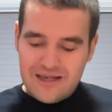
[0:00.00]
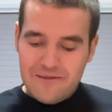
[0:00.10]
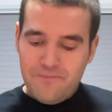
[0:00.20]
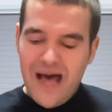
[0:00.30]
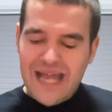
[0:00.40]

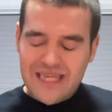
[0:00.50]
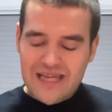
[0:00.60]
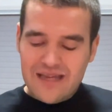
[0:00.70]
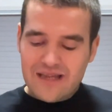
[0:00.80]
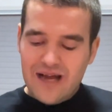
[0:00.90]
But
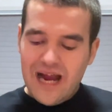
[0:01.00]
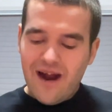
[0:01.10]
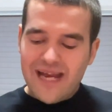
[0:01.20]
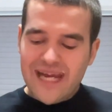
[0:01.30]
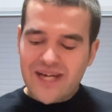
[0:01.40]
I
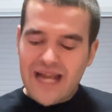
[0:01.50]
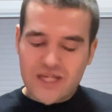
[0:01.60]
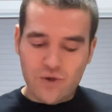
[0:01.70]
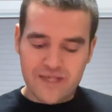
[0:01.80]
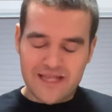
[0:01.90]
already got
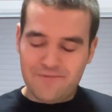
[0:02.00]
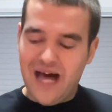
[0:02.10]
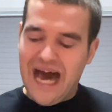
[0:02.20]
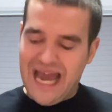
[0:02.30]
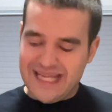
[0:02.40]
school
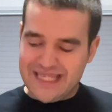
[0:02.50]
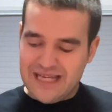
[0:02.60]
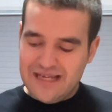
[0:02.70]
supplies.